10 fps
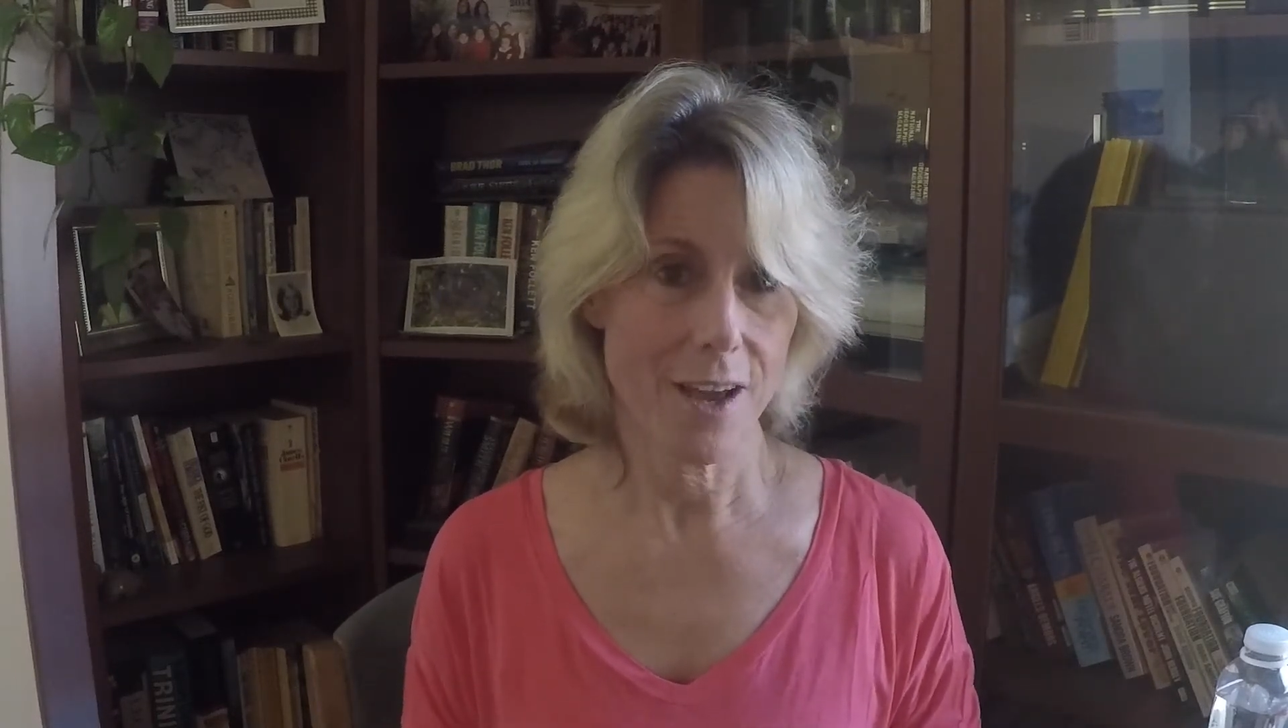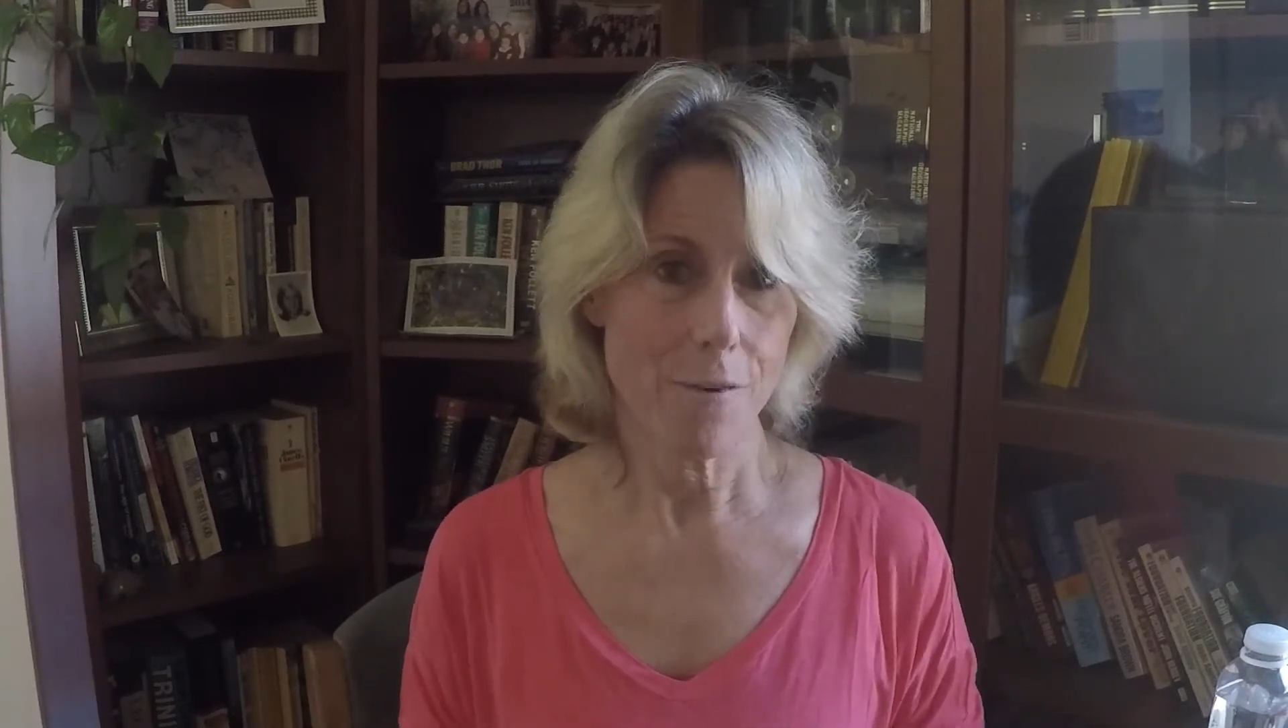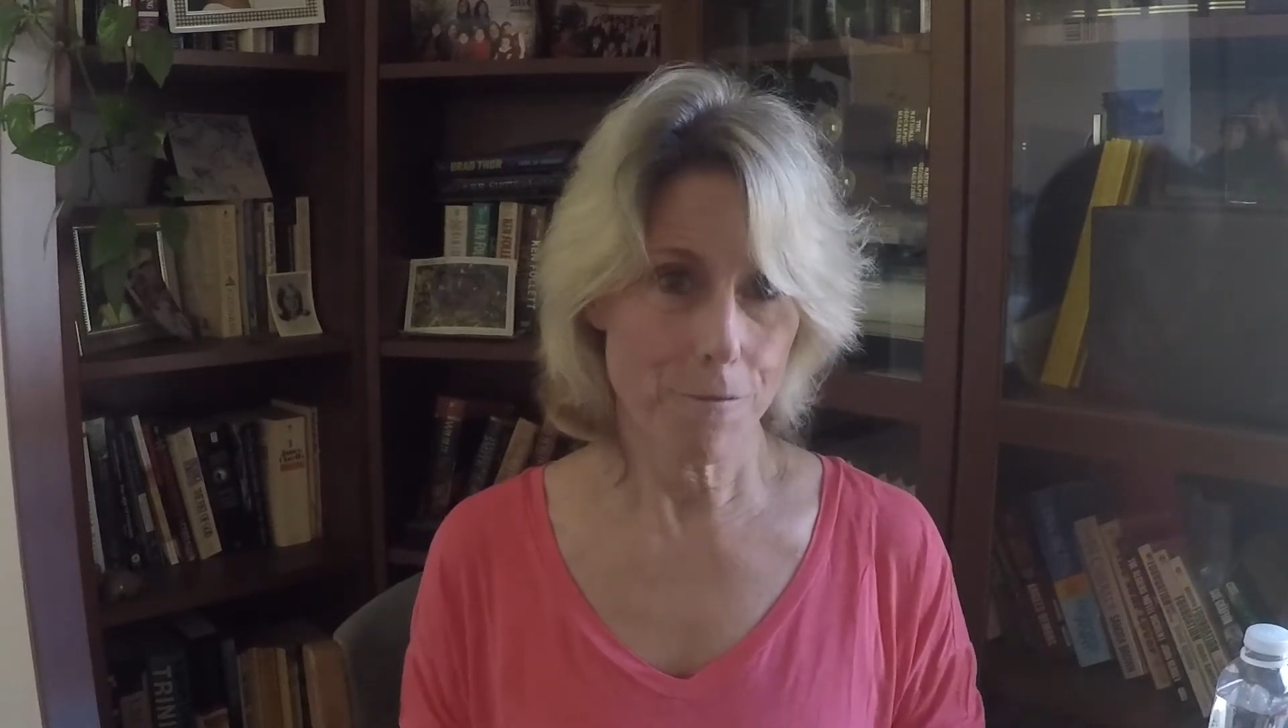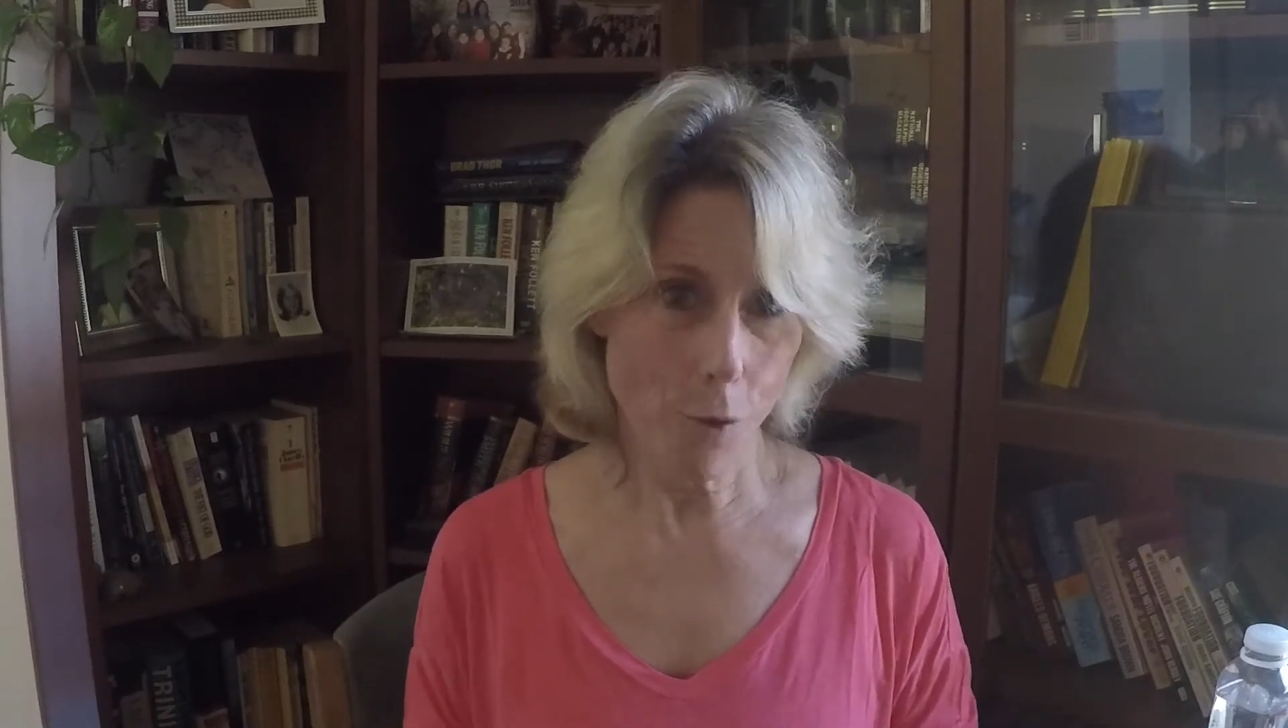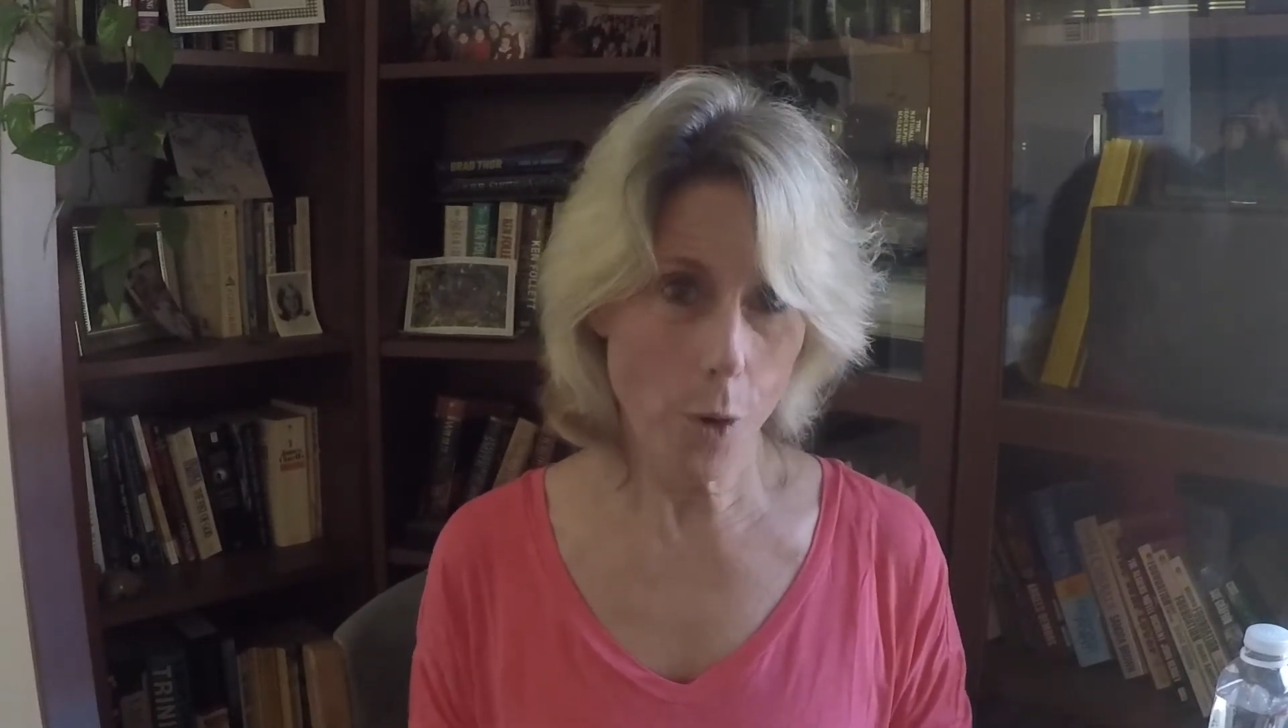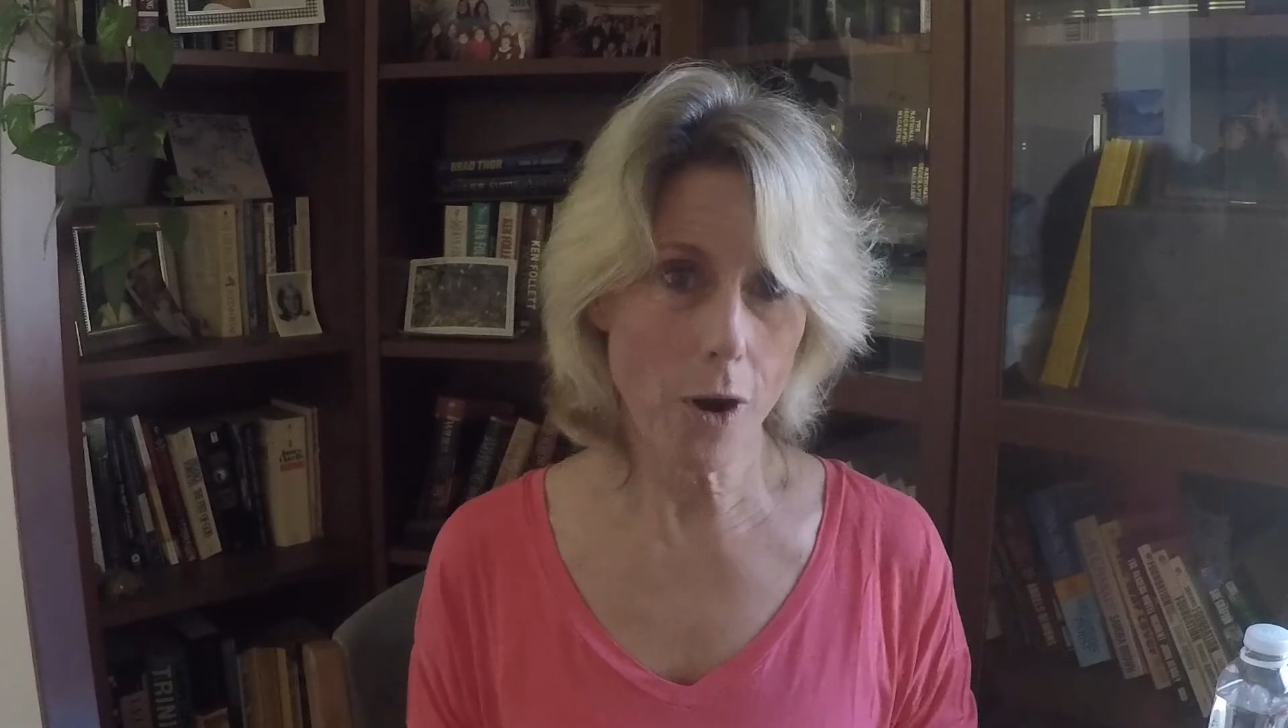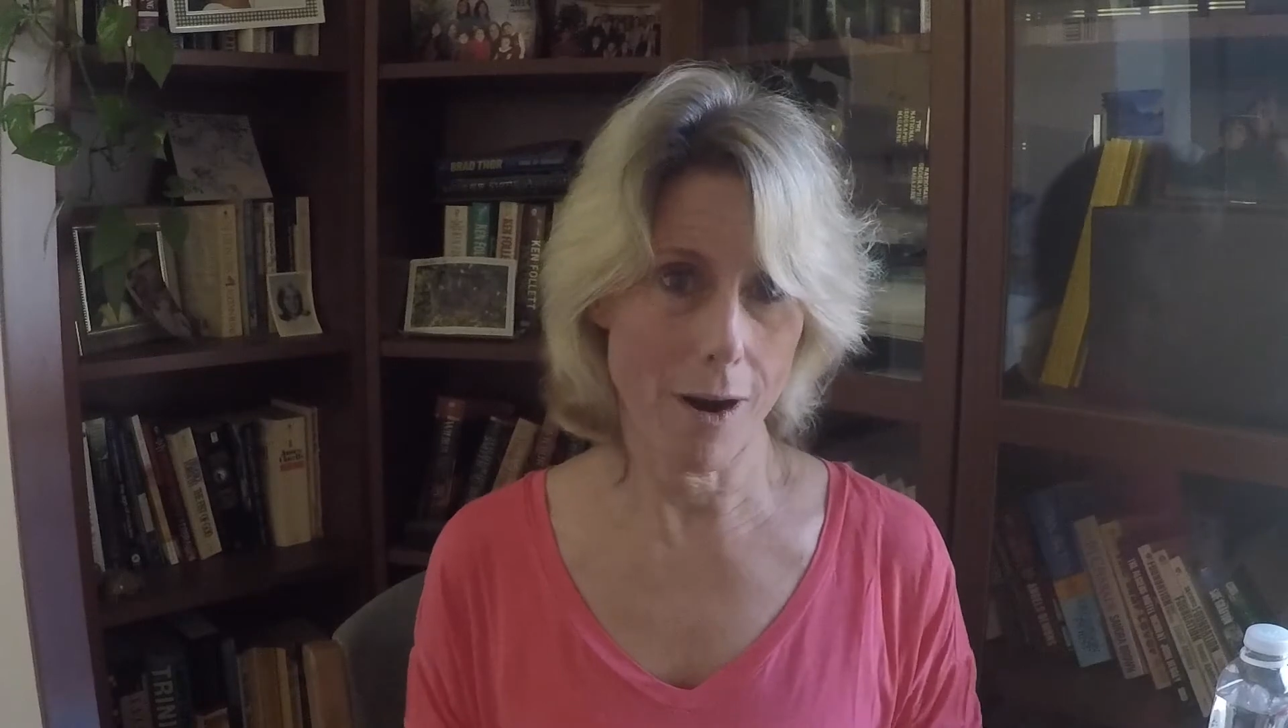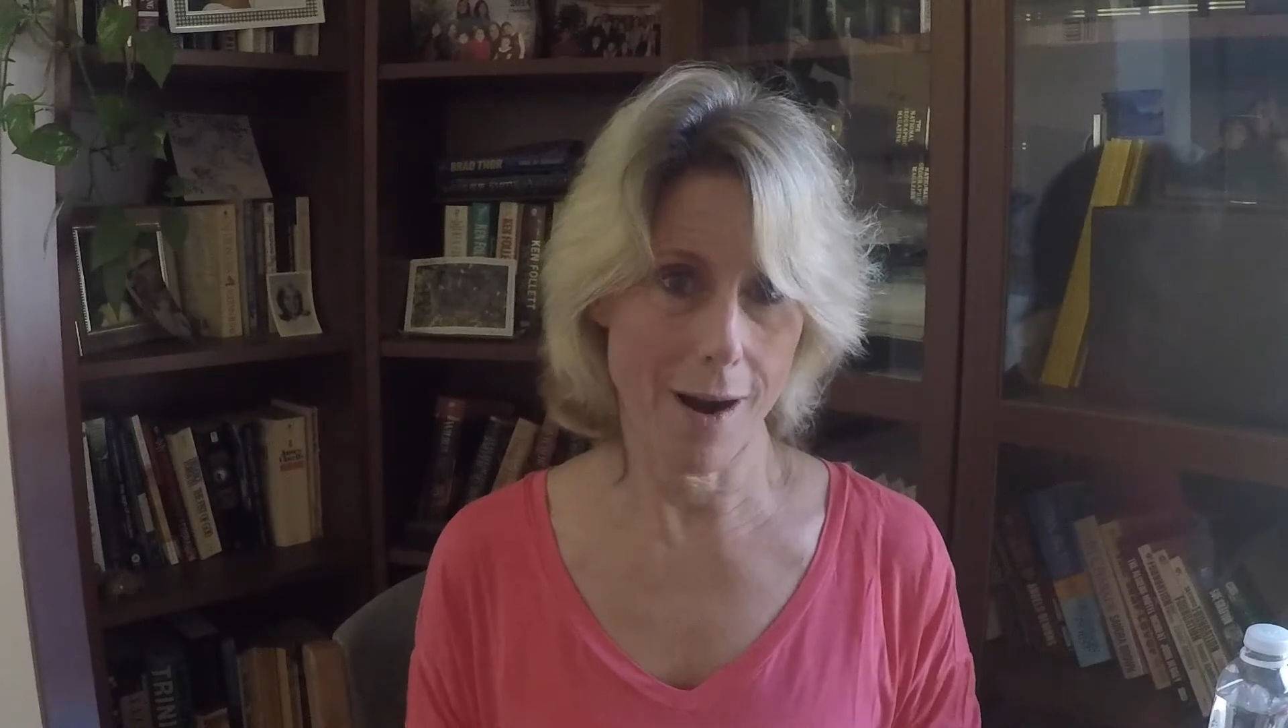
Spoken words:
for our